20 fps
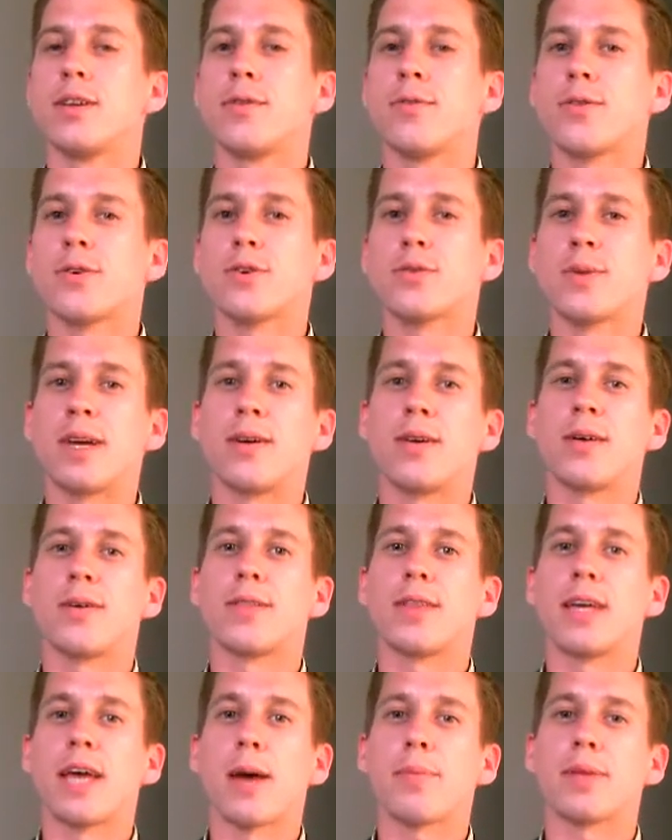So first,
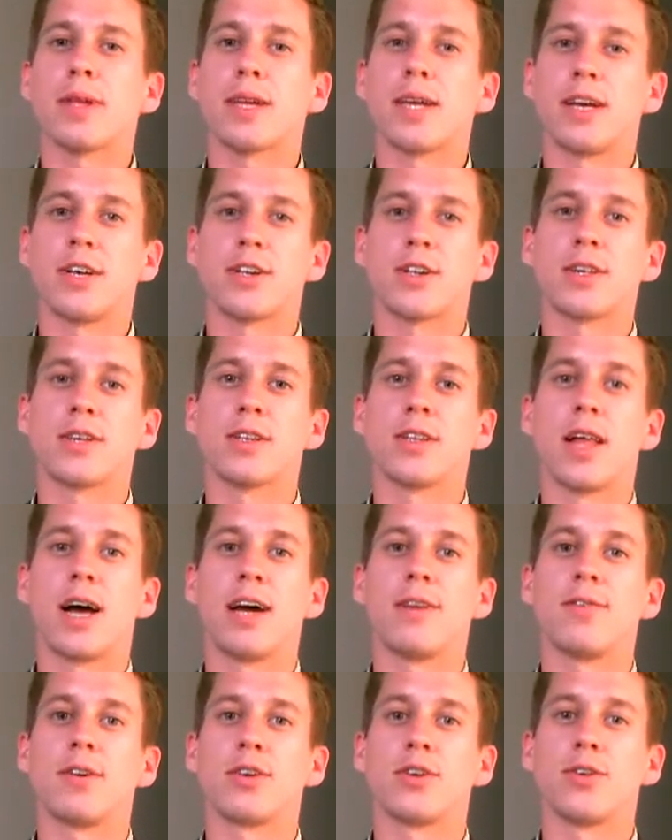the application's
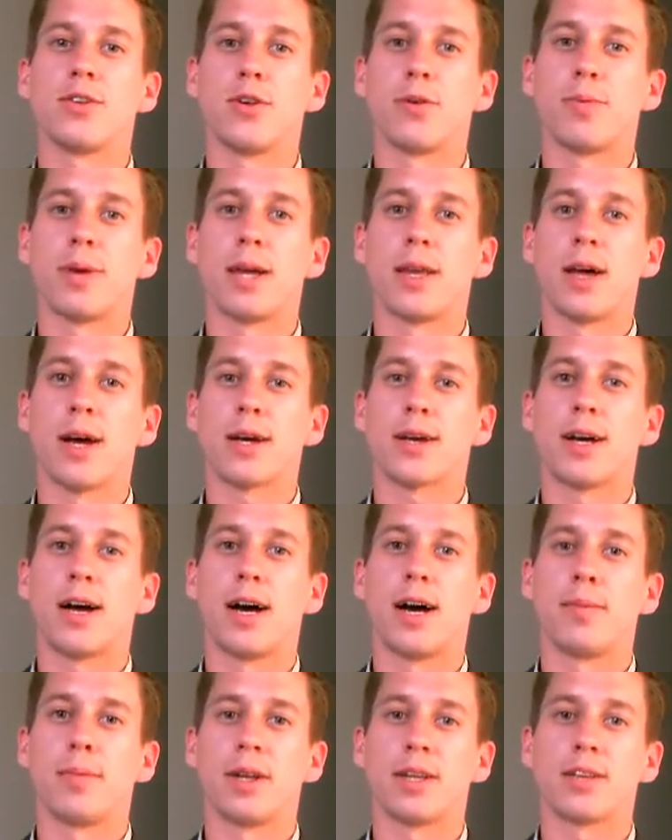live on
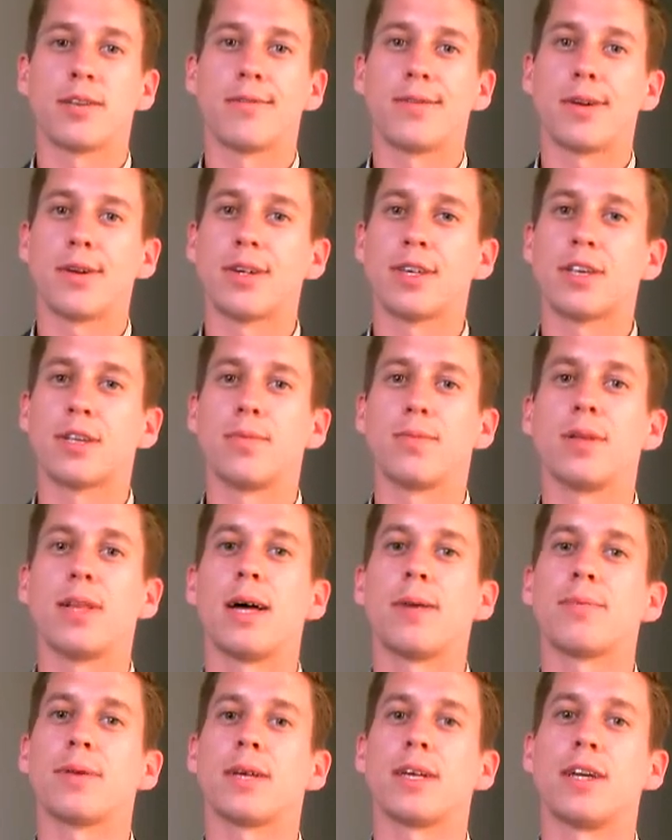judopay.com, and it's a very simple
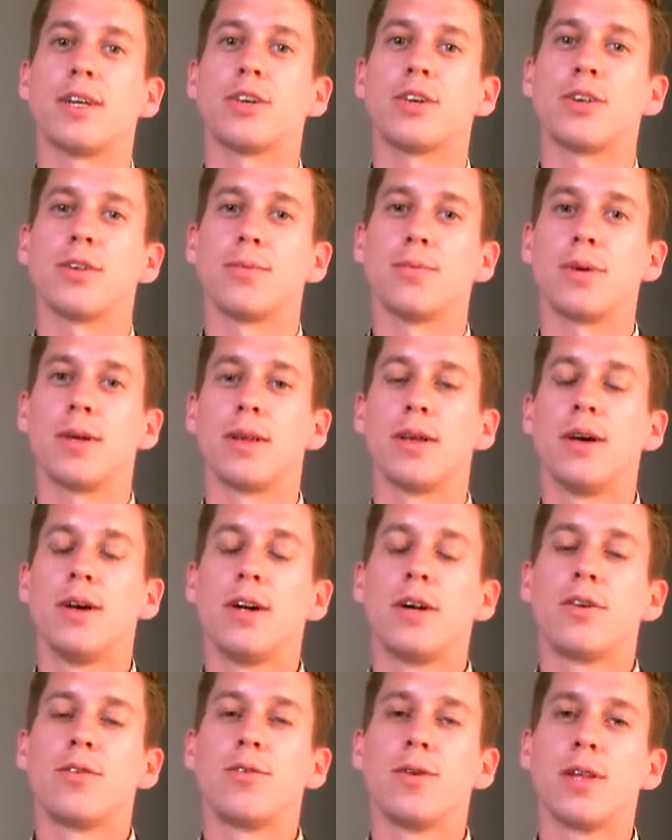application. But
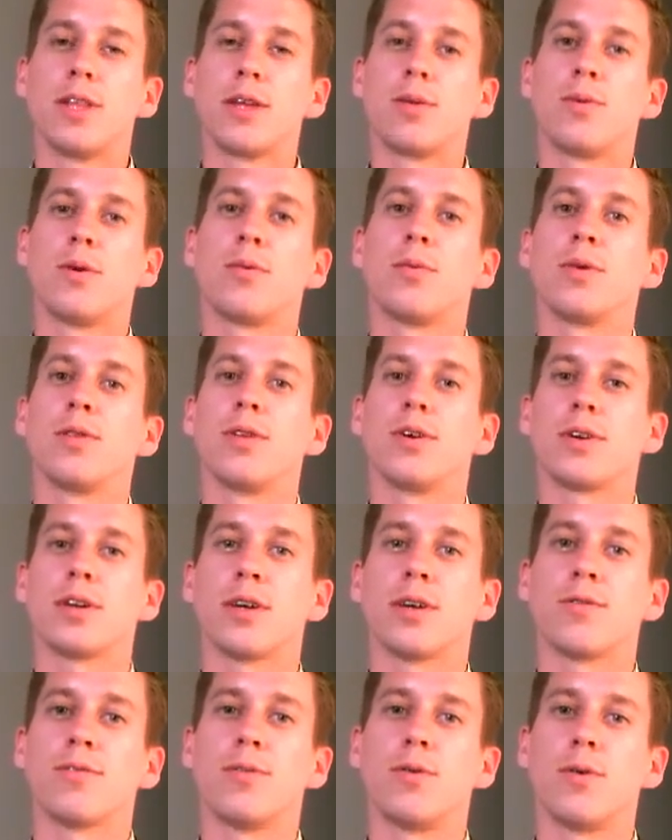really, what we're
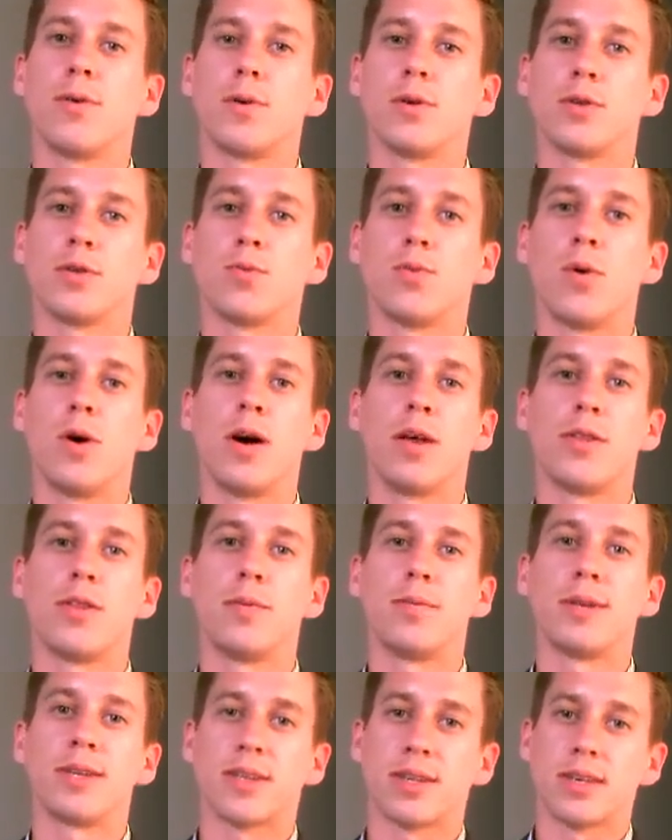looking for is one,
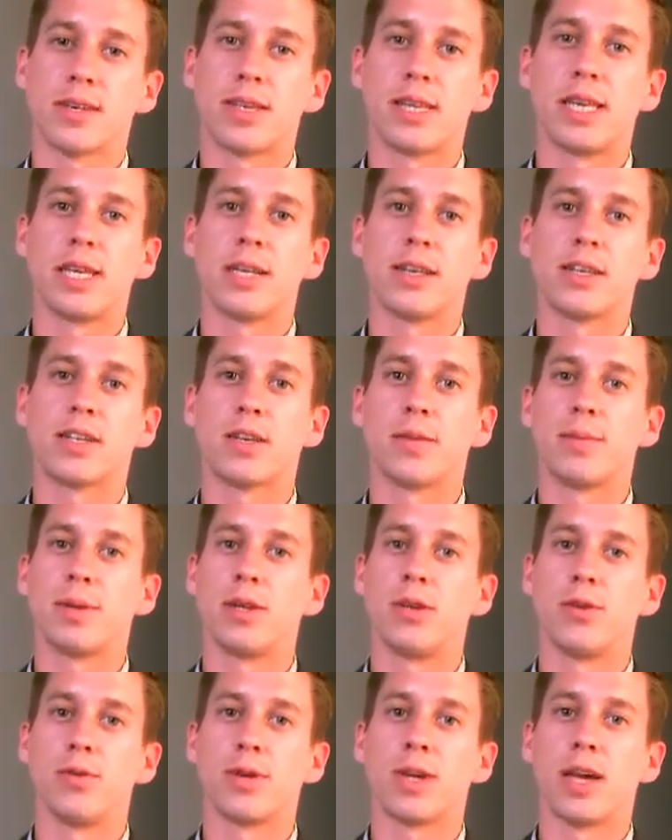the business needs to be
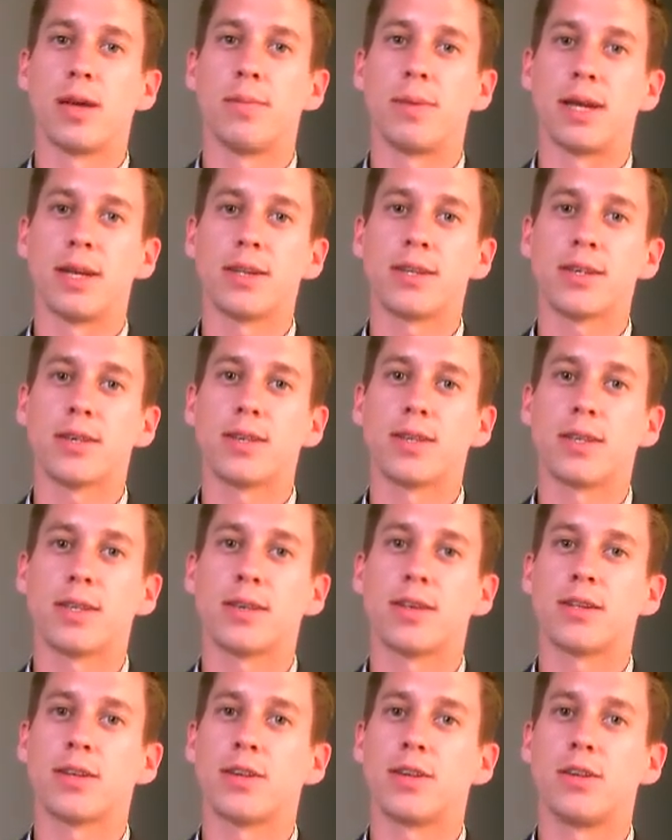UK based.
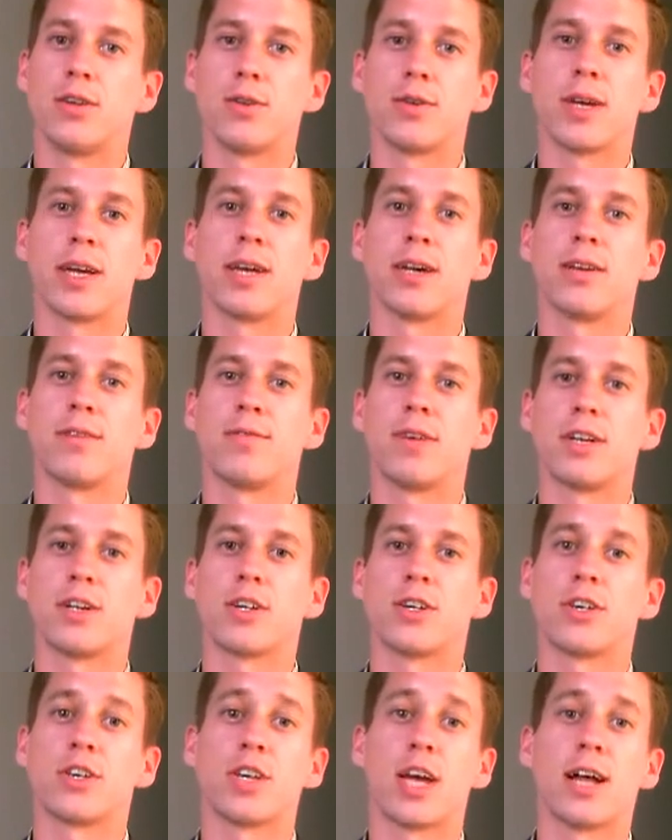This is a UK
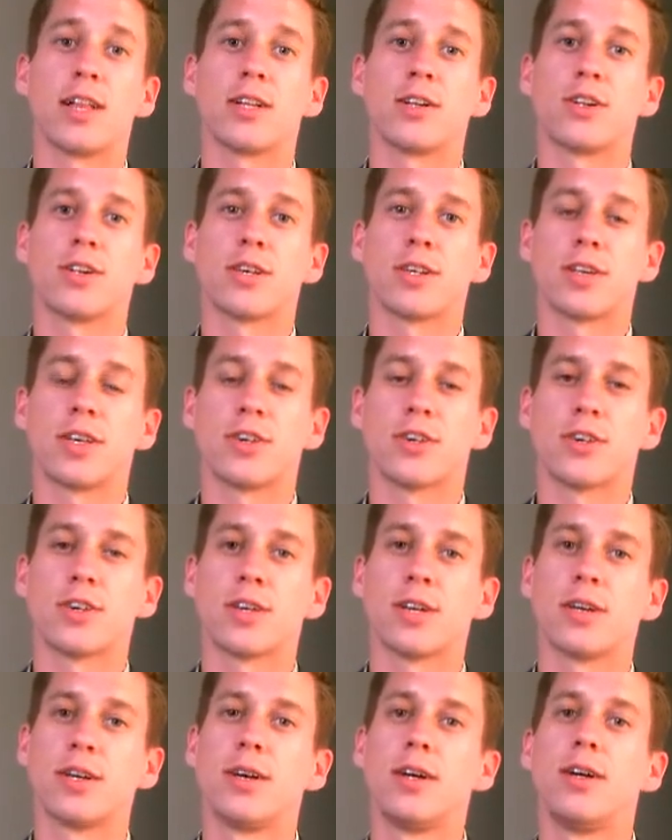innovation challenge,
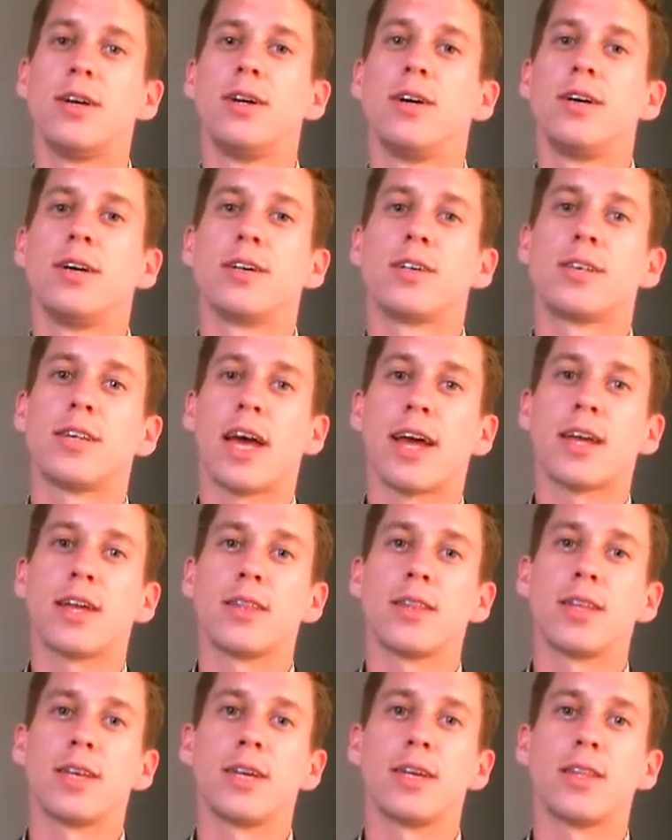essentially. Mm-hmm.
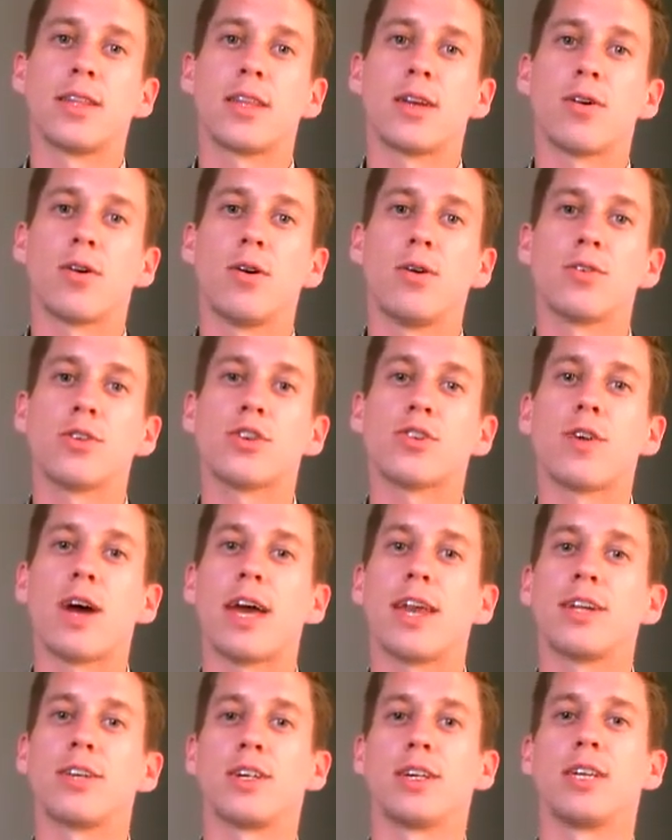Secondly, their whole
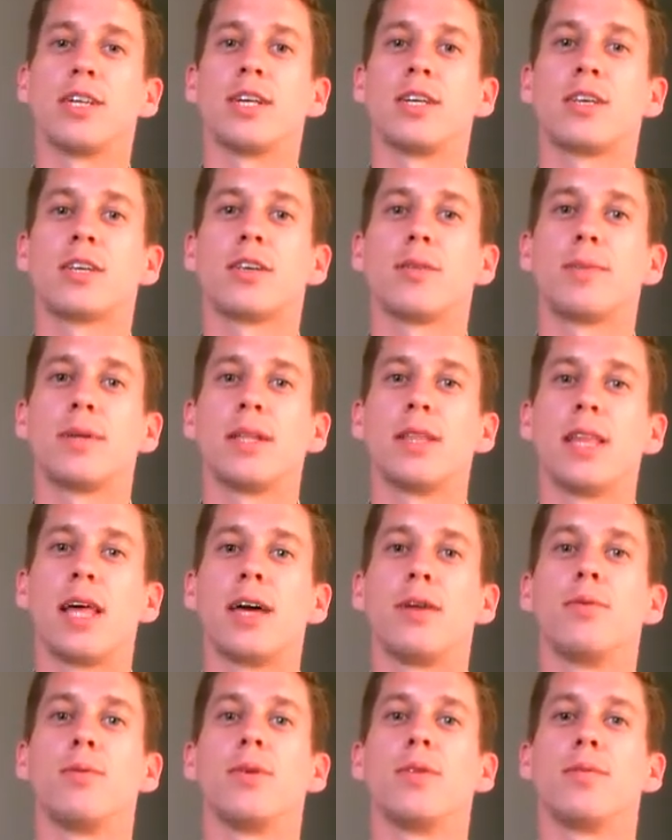strategy needs to be
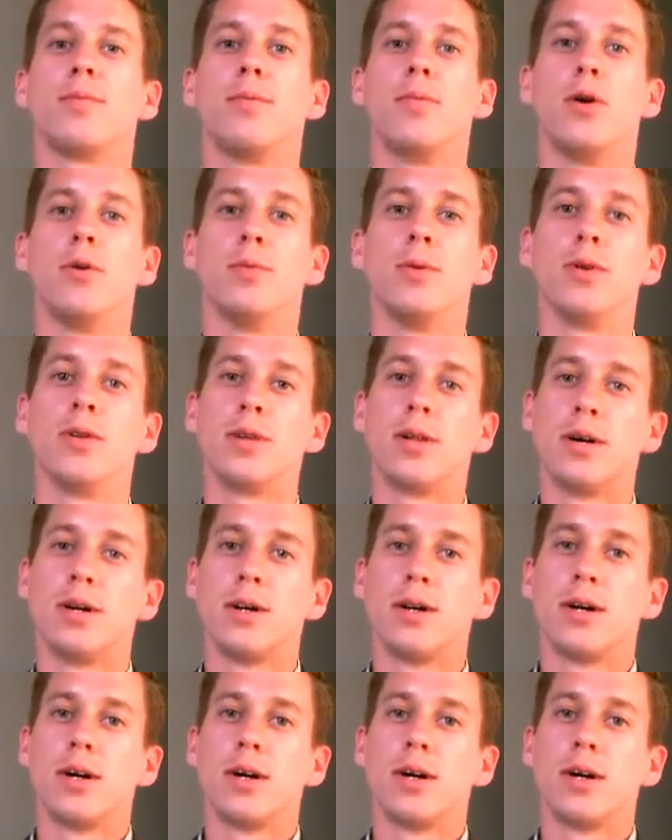led with mobile.